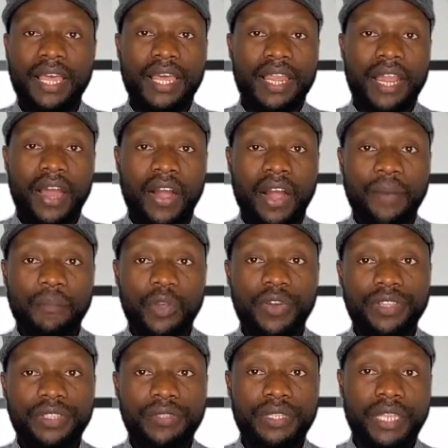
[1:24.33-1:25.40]
Now, I'm
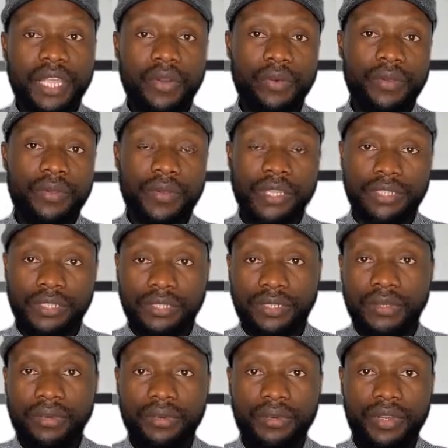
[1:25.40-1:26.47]
going to tell you a
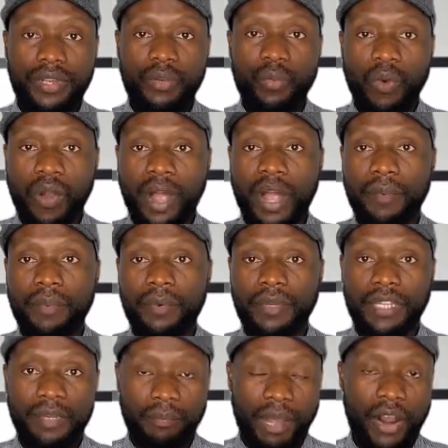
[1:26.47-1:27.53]
story, what happened
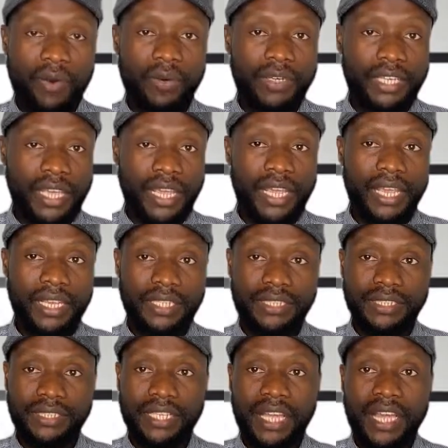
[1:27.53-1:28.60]
in my own
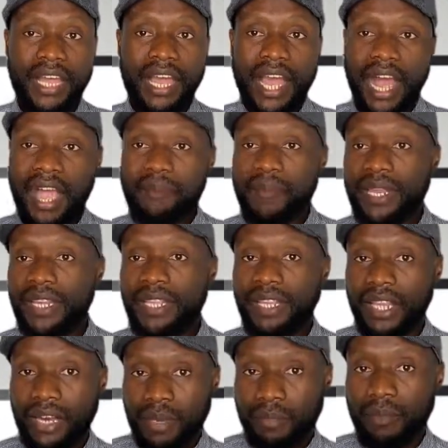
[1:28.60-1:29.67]
case. I made a
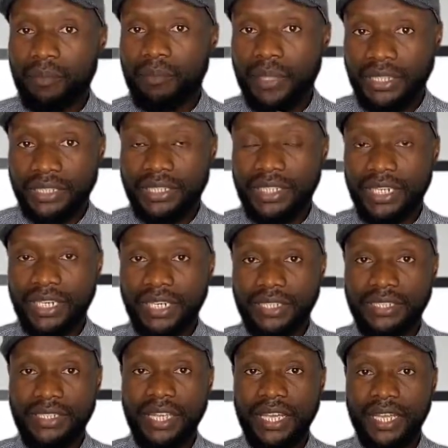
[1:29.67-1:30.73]
terrible
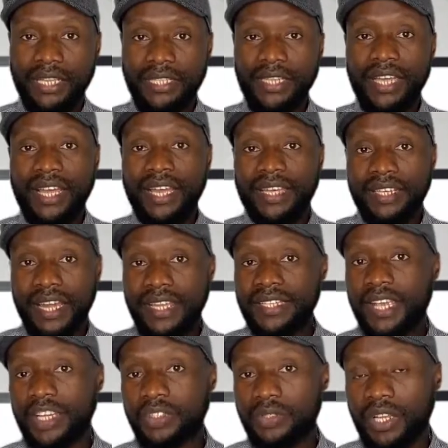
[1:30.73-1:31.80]
mistakes, and that is
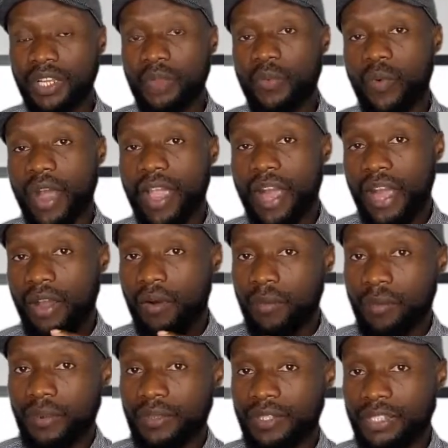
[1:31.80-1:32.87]
actually why I
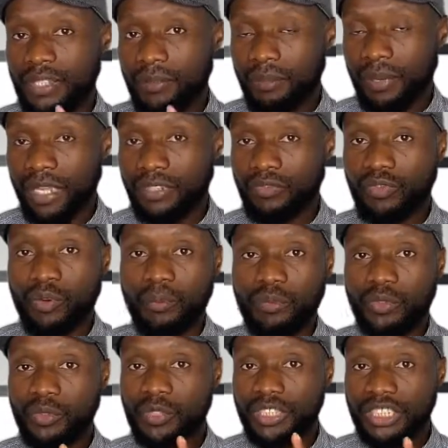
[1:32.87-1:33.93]
opened this platform,
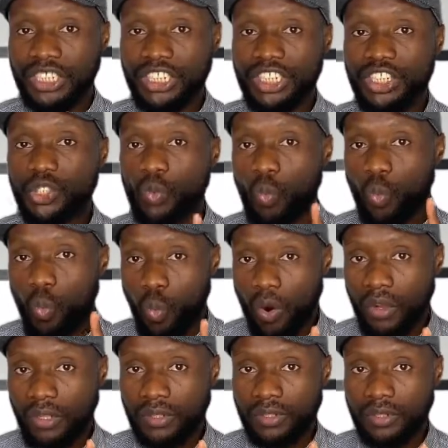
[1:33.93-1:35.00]
to teach
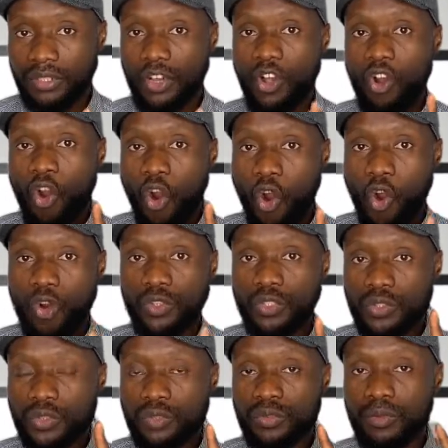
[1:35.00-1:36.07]
one or
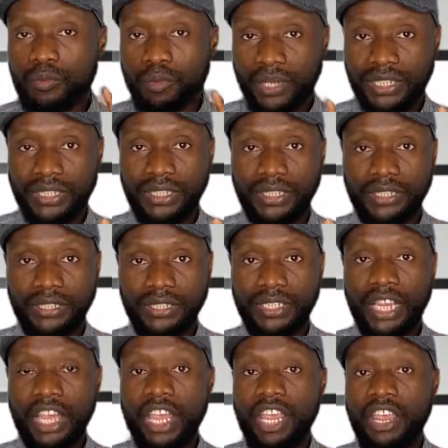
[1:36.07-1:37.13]
two persons.
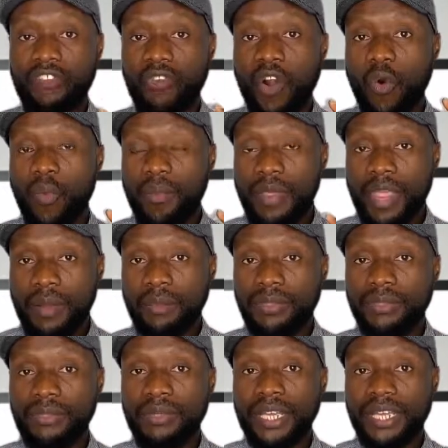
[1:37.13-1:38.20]
If I will be able
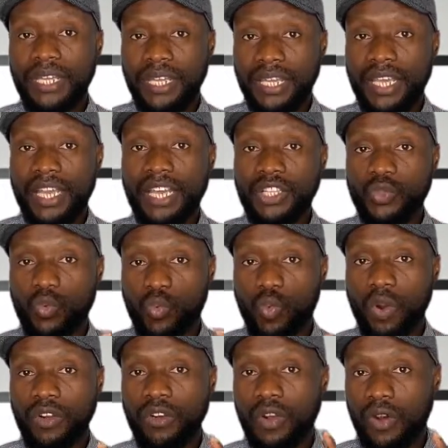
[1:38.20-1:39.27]
to educate
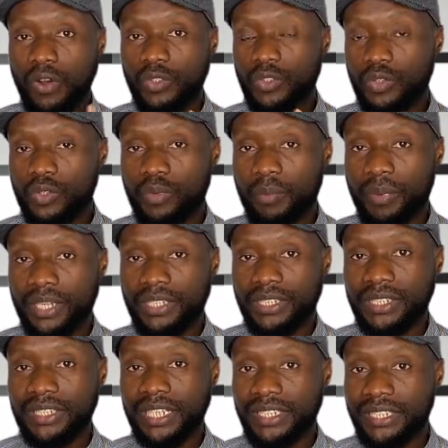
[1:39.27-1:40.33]
one or two
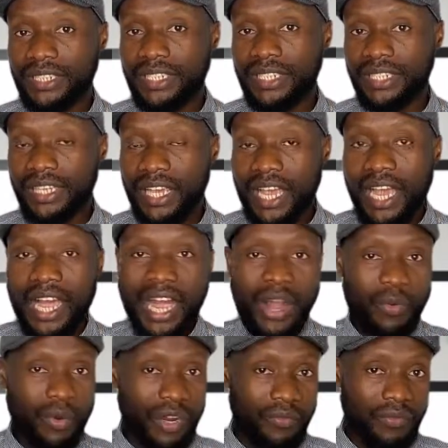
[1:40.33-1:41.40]
persons, I think I
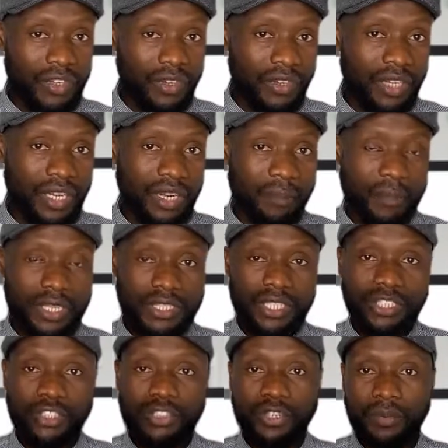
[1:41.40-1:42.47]
would have done an
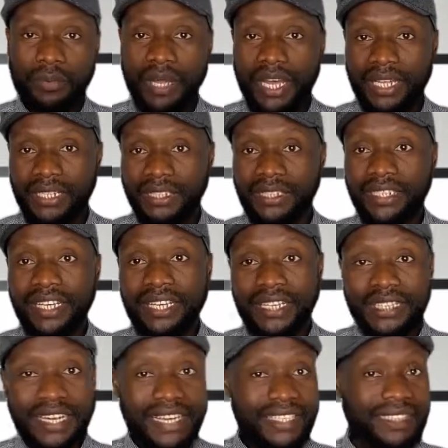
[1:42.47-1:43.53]
amazing job, and
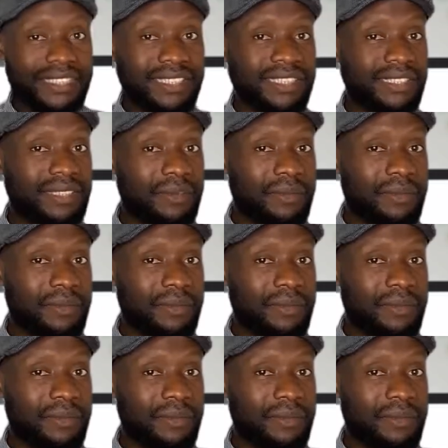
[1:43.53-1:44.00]
that is